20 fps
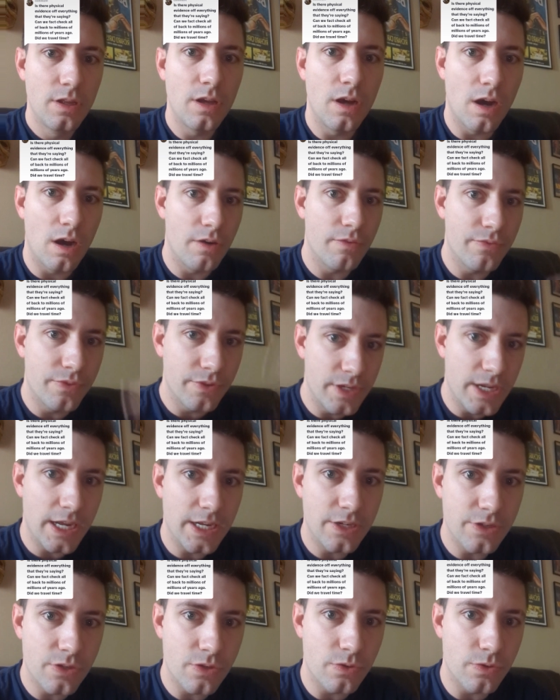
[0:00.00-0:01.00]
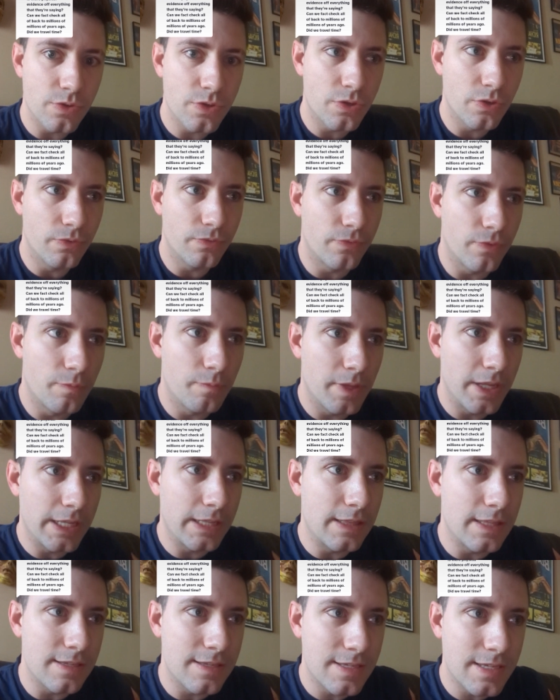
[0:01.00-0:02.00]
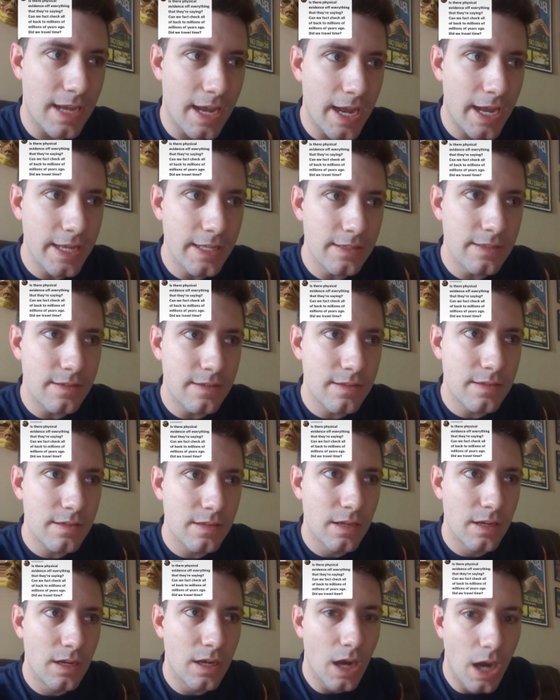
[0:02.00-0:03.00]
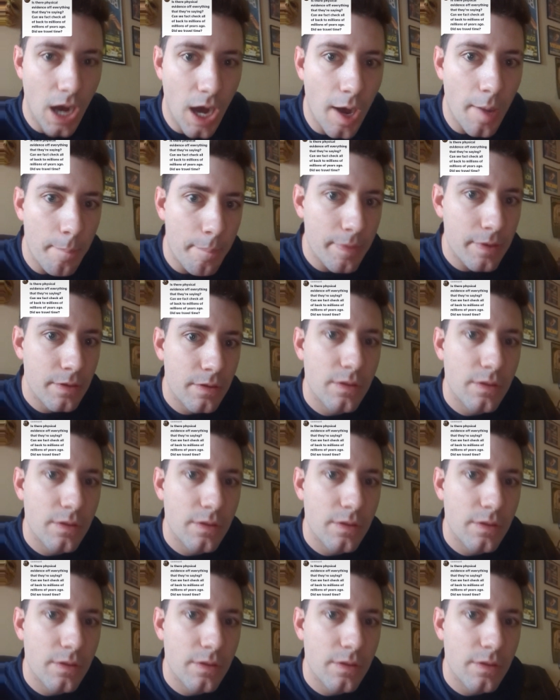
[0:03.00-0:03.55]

of the dinosaur, so from the sides up,